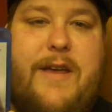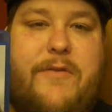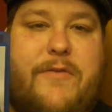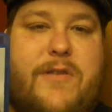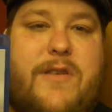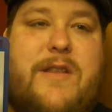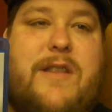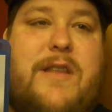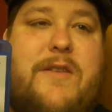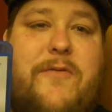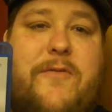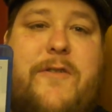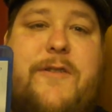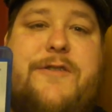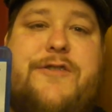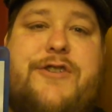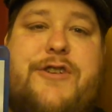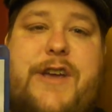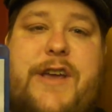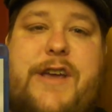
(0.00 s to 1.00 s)
It was a
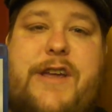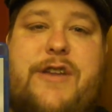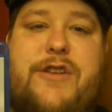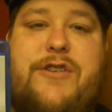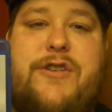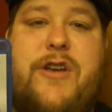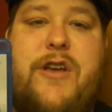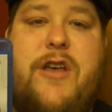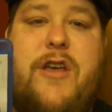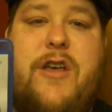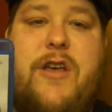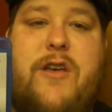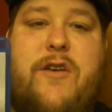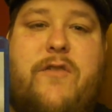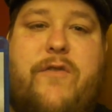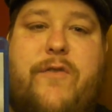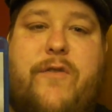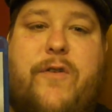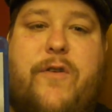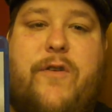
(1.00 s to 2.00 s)
different change
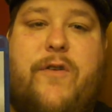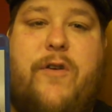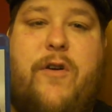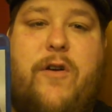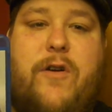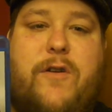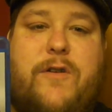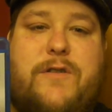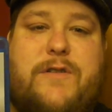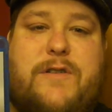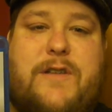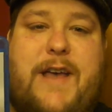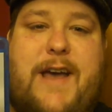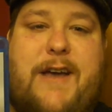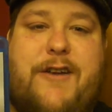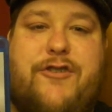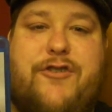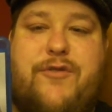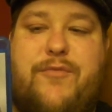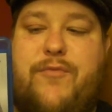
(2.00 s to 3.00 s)
for horror
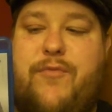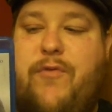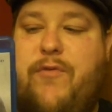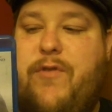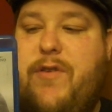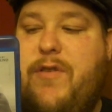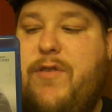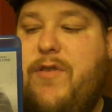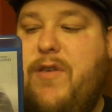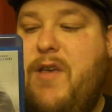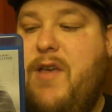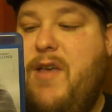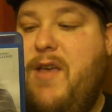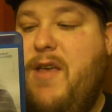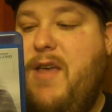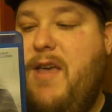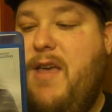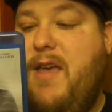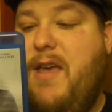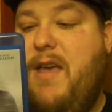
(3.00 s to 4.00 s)
slasher movies,
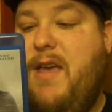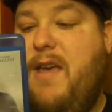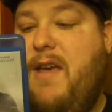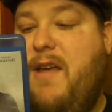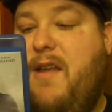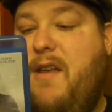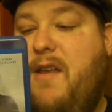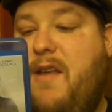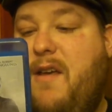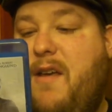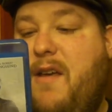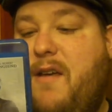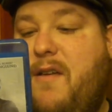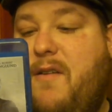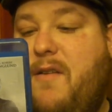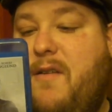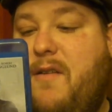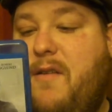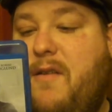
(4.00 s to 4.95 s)
and uh,